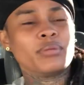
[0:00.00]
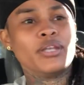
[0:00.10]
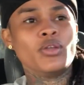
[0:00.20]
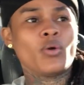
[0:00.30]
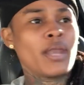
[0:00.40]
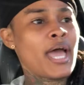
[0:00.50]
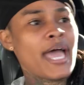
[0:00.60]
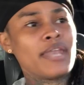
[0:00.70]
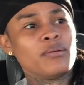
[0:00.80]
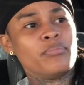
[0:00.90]
but knowing
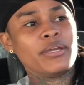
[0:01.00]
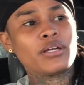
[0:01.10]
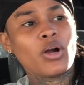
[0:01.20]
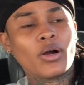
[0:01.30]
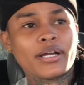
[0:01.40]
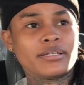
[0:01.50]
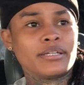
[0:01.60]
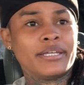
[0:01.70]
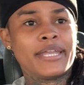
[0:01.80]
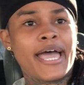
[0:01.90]
I had a big heart
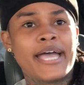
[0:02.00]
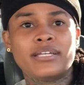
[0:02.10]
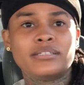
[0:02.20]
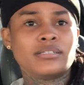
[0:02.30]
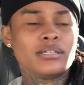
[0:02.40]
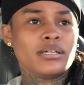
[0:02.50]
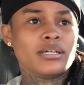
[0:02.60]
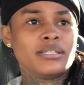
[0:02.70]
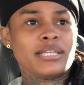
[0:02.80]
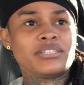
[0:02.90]
and
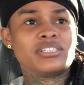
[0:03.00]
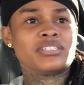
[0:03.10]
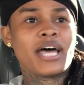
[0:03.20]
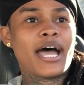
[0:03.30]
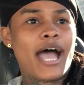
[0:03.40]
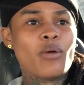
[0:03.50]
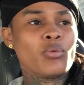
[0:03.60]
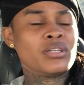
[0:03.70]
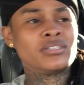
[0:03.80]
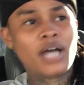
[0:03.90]
that's just not how I
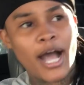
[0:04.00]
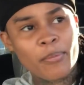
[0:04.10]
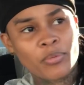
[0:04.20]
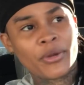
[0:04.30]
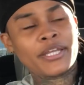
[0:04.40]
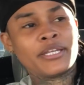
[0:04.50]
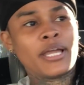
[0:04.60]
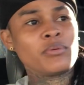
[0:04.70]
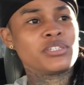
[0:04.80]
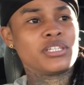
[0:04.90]
wanted to operate, and
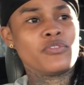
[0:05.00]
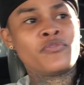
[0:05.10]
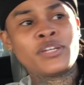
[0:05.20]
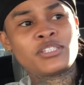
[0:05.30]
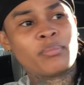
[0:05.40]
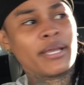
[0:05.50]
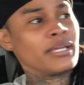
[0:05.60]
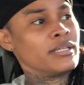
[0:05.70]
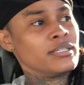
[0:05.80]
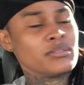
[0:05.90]
that was a defense
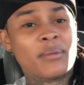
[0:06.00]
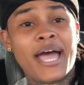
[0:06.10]
mechanism.